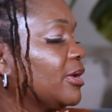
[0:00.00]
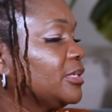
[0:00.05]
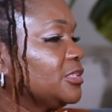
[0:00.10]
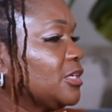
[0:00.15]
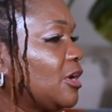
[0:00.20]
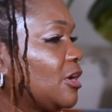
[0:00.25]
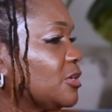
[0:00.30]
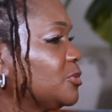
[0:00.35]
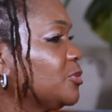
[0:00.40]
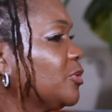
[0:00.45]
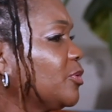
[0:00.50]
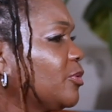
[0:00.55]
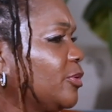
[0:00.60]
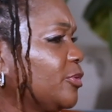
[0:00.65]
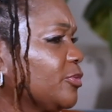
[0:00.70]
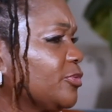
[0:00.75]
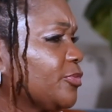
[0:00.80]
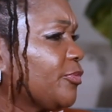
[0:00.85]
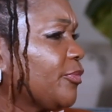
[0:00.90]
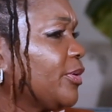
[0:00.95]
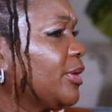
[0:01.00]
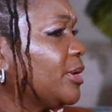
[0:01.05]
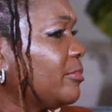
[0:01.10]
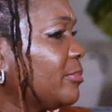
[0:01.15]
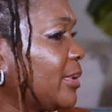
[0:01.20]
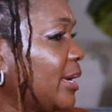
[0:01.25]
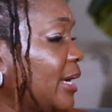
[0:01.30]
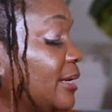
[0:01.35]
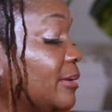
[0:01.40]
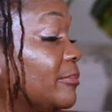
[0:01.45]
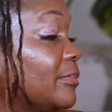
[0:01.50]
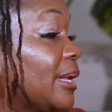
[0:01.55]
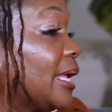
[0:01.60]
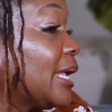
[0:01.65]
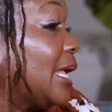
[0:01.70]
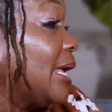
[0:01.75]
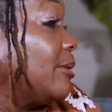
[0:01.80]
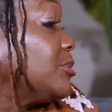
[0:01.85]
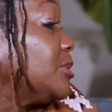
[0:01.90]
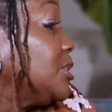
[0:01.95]
talked to a close friend of mine. I'm like,
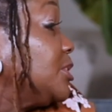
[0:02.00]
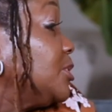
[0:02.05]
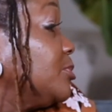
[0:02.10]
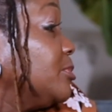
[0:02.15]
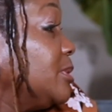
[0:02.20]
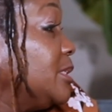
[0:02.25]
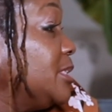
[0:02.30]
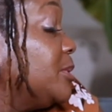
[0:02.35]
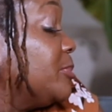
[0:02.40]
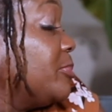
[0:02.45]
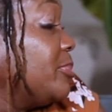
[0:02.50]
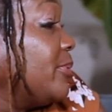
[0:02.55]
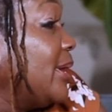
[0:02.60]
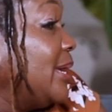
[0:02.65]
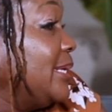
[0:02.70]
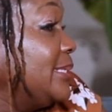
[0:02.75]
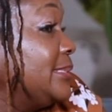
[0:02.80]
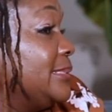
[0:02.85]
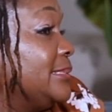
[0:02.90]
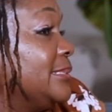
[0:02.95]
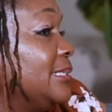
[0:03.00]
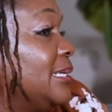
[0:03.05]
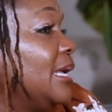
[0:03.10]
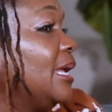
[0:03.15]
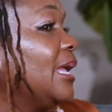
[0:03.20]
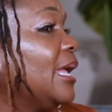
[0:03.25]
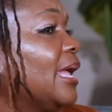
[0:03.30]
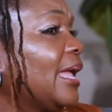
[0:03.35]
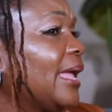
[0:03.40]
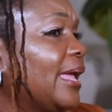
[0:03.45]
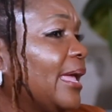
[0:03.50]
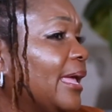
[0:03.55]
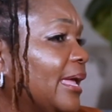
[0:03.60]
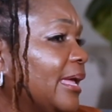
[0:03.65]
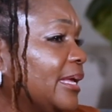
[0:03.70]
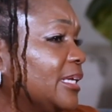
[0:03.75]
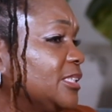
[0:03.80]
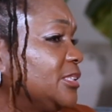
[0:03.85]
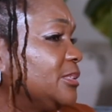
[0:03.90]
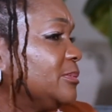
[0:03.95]
I was just really depressed.
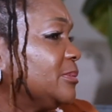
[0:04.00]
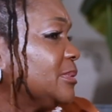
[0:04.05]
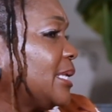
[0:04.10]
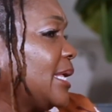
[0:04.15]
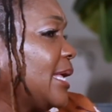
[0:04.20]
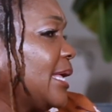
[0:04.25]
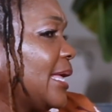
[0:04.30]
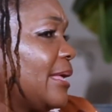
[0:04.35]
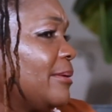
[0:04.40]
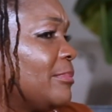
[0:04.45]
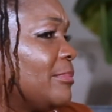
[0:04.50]
And she was like, I'm